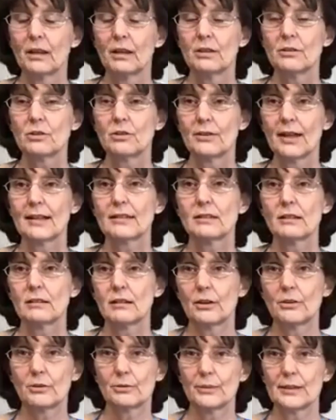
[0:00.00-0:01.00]
So that's
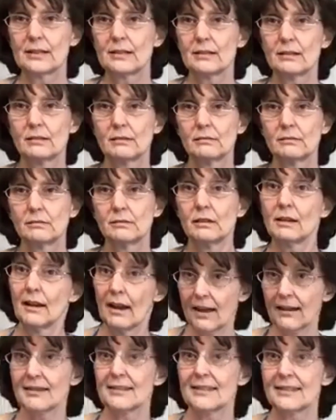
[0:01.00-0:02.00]
another reason
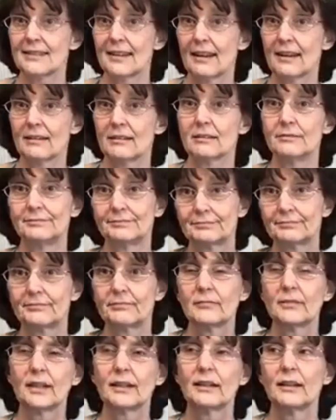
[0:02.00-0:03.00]
not to sand.
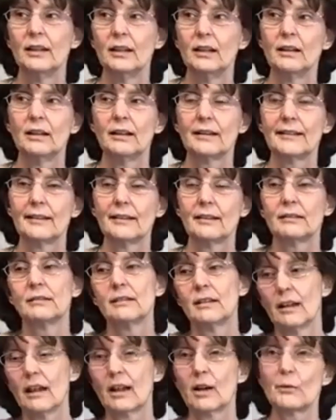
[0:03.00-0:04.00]
Again,
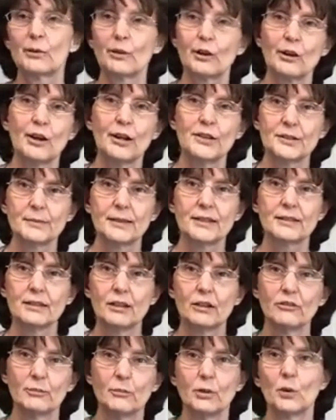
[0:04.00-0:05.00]
I don't want to cause
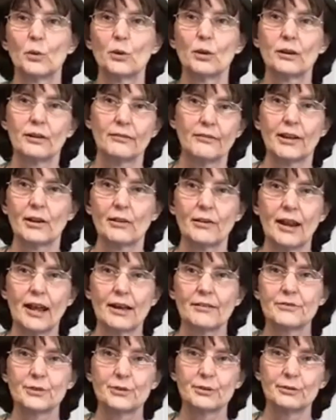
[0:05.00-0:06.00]
myself more work if I don't
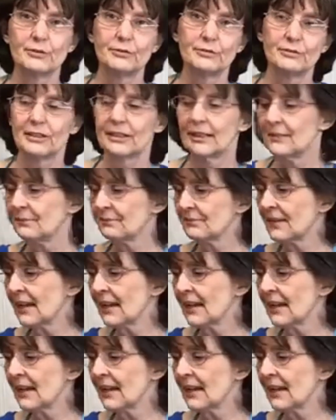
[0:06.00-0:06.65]
have to, right?